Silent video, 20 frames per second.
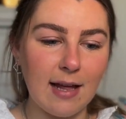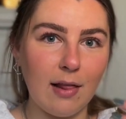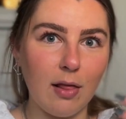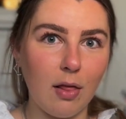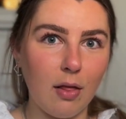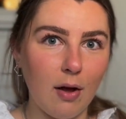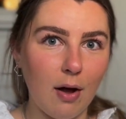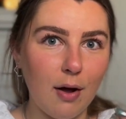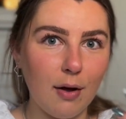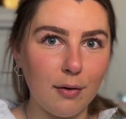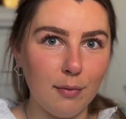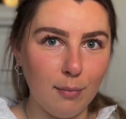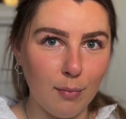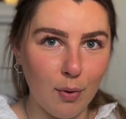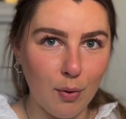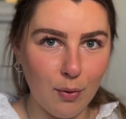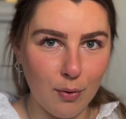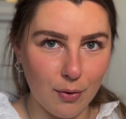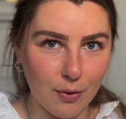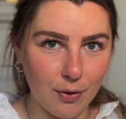a lot
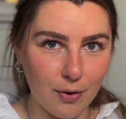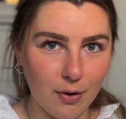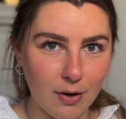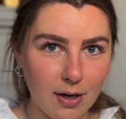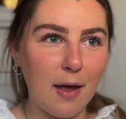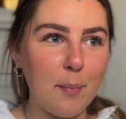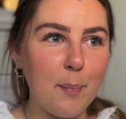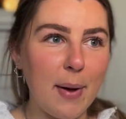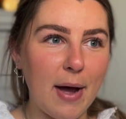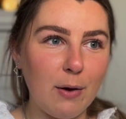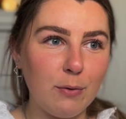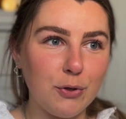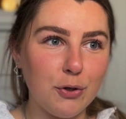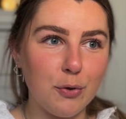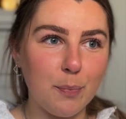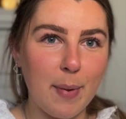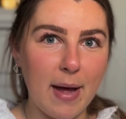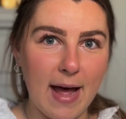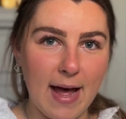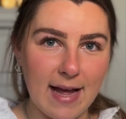more about
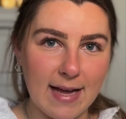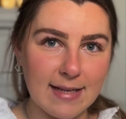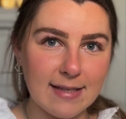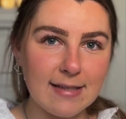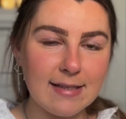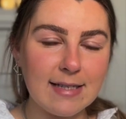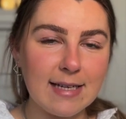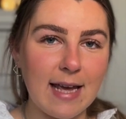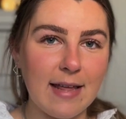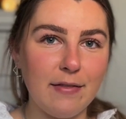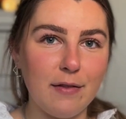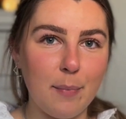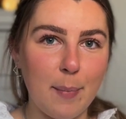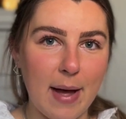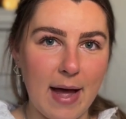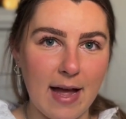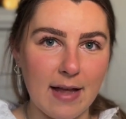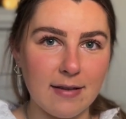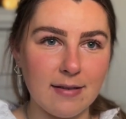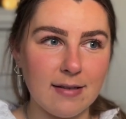your past and the
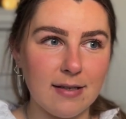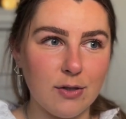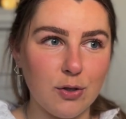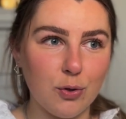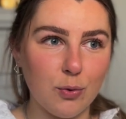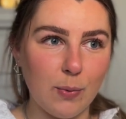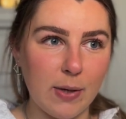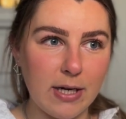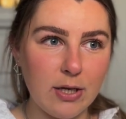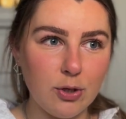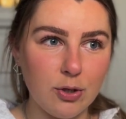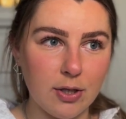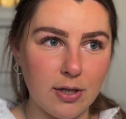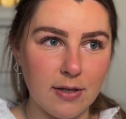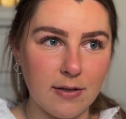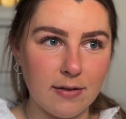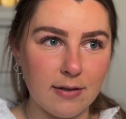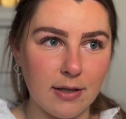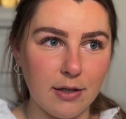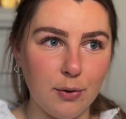past
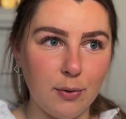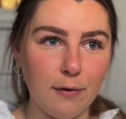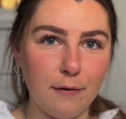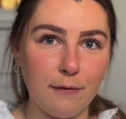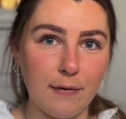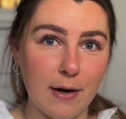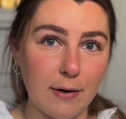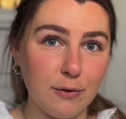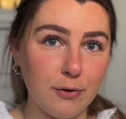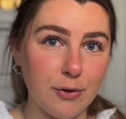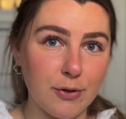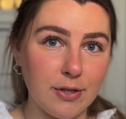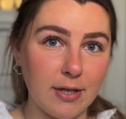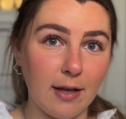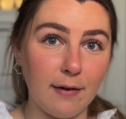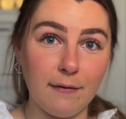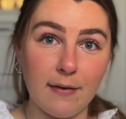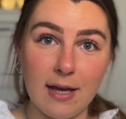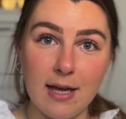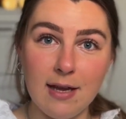situations that you have found
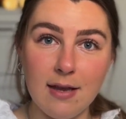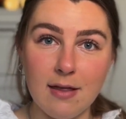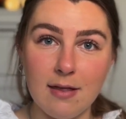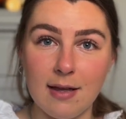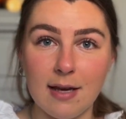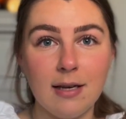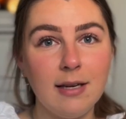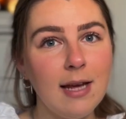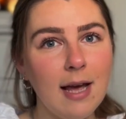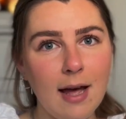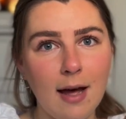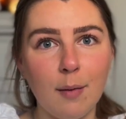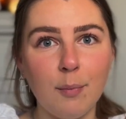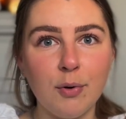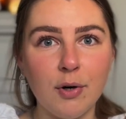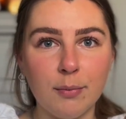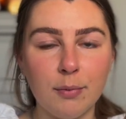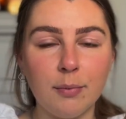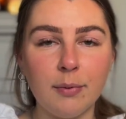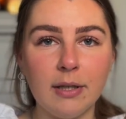yourself in that,
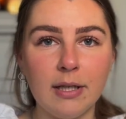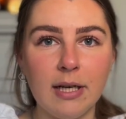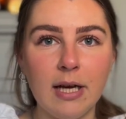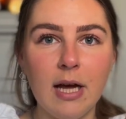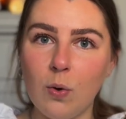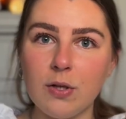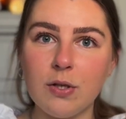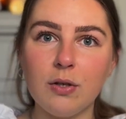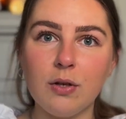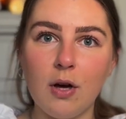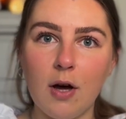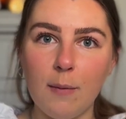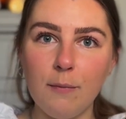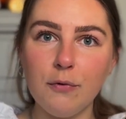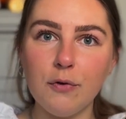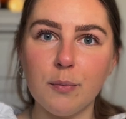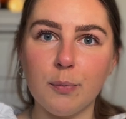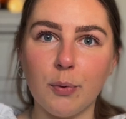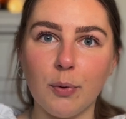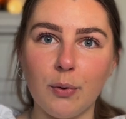probably wasn't
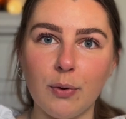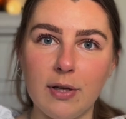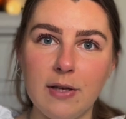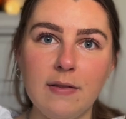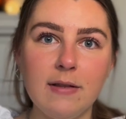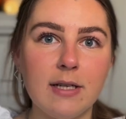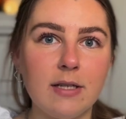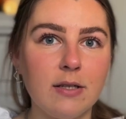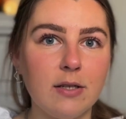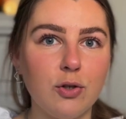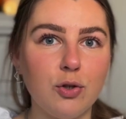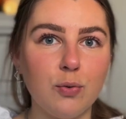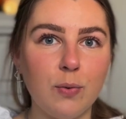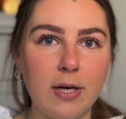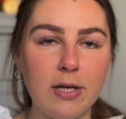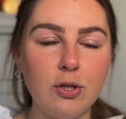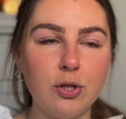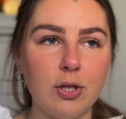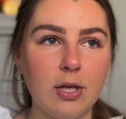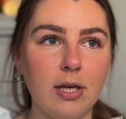comfortable in that
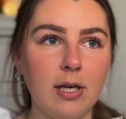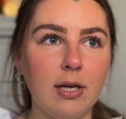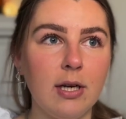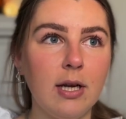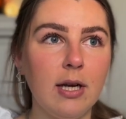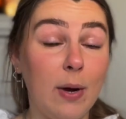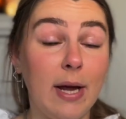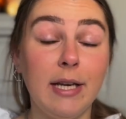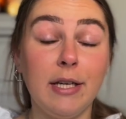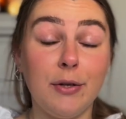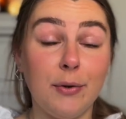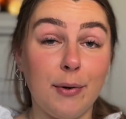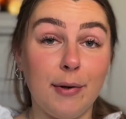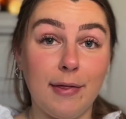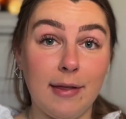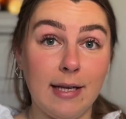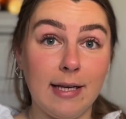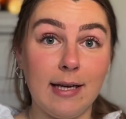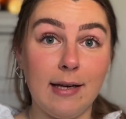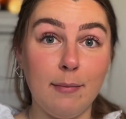situation. When you're
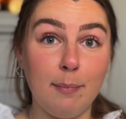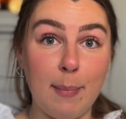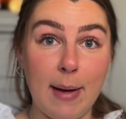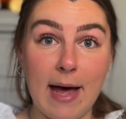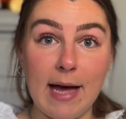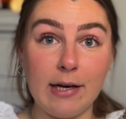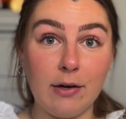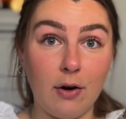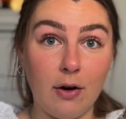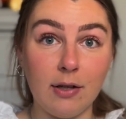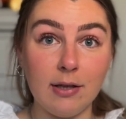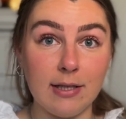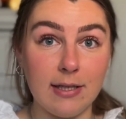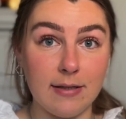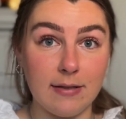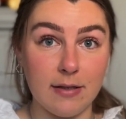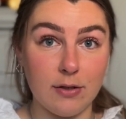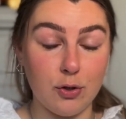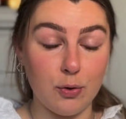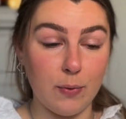thinking back on
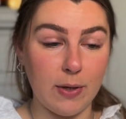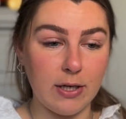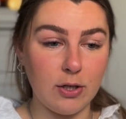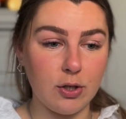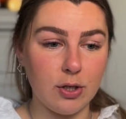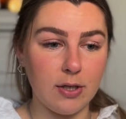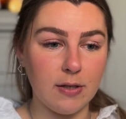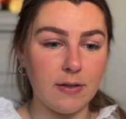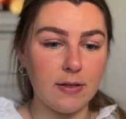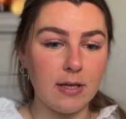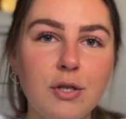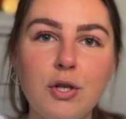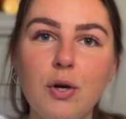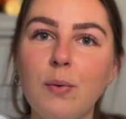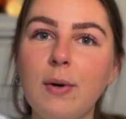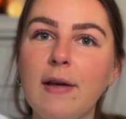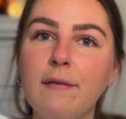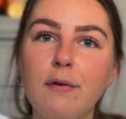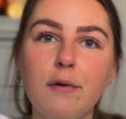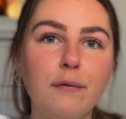these situations,
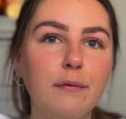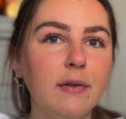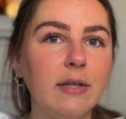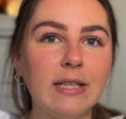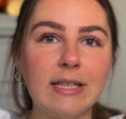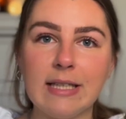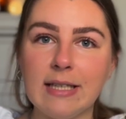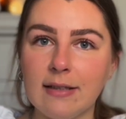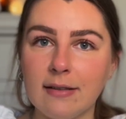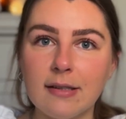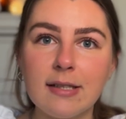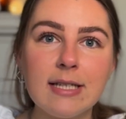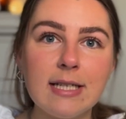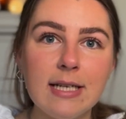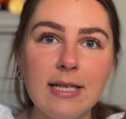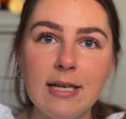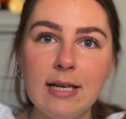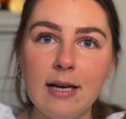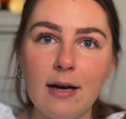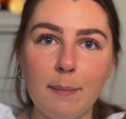don't ever feel
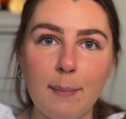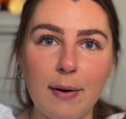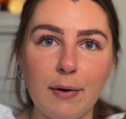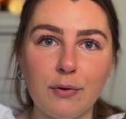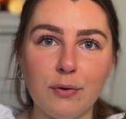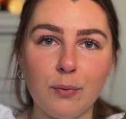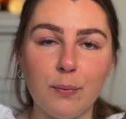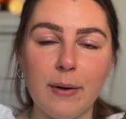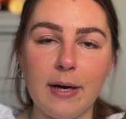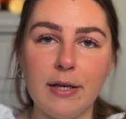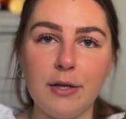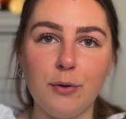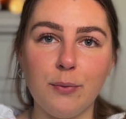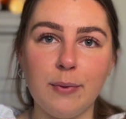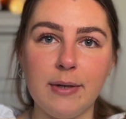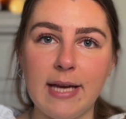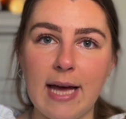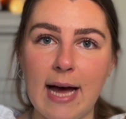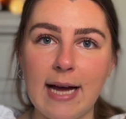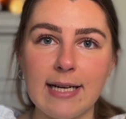guilty about the way you
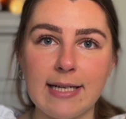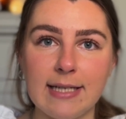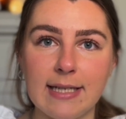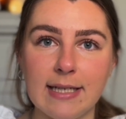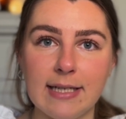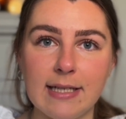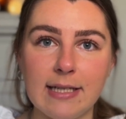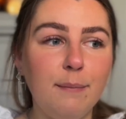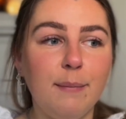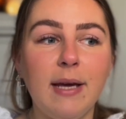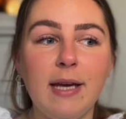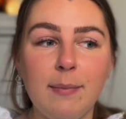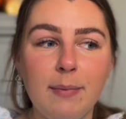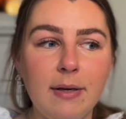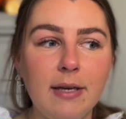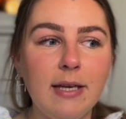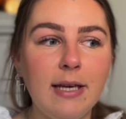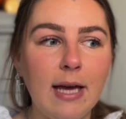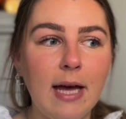reacted. Maybe,